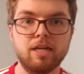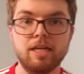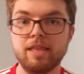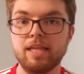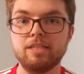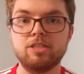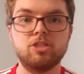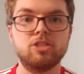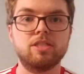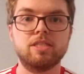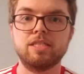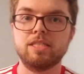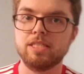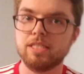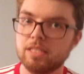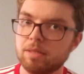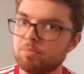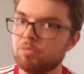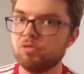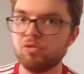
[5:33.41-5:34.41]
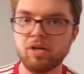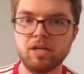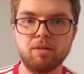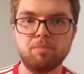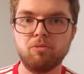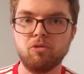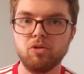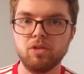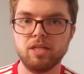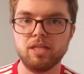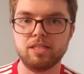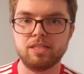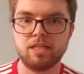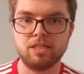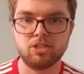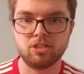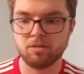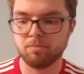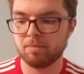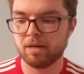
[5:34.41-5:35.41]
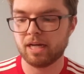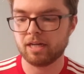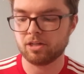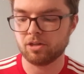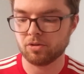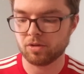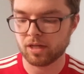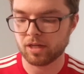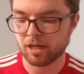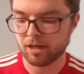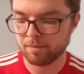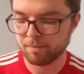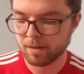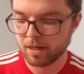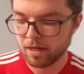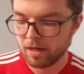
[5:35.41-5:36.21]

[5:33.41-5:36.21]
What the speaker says: And that's just a simple way to pull the attention back, okay?